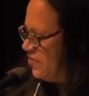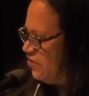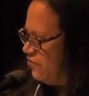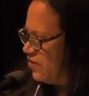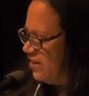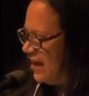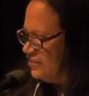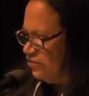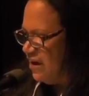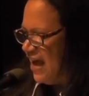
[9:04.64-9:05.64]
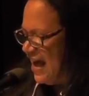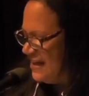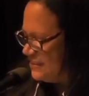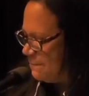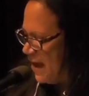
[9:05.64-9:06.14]
in the Youth Colossal
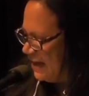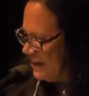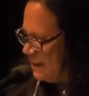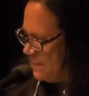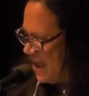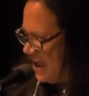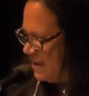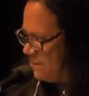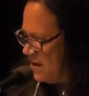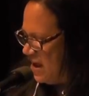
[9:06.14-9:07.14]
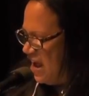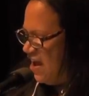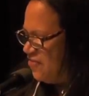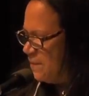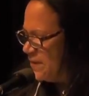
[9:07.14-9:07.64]
as a ballet babe.
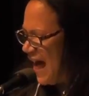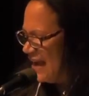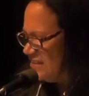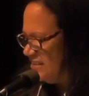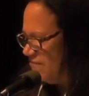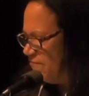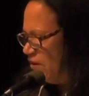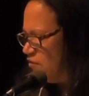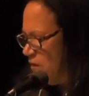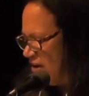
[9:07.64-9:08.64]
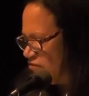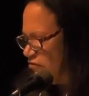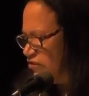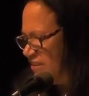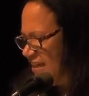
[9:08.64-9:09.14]
The Black Ziegfeld
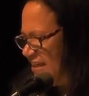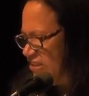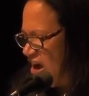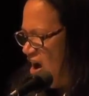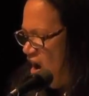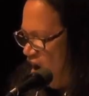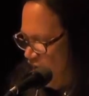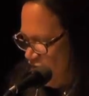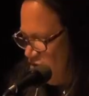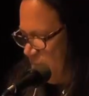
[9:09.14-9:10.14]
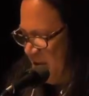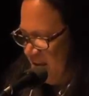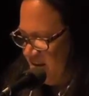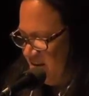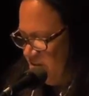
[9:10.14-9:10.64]
chronicles Ziggy's hard
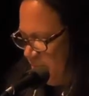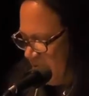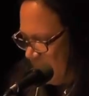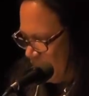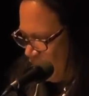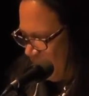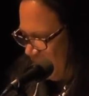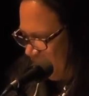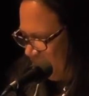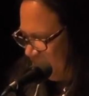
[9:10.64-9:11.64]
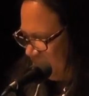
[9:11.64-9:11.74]
bid to become urban.